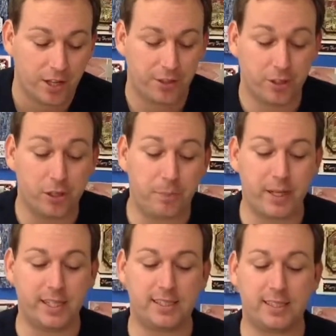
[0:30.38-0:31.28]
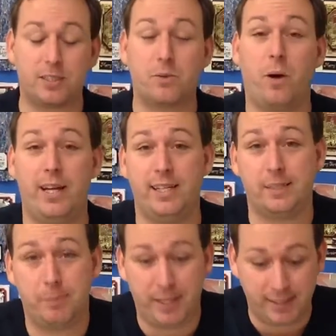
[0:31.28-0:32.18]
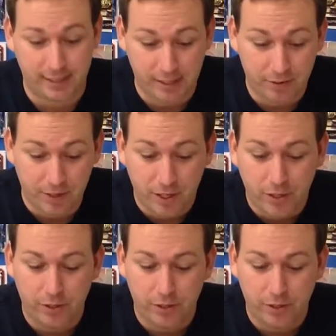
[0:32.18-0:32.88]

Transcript: The good bit is it's quite inexpensive.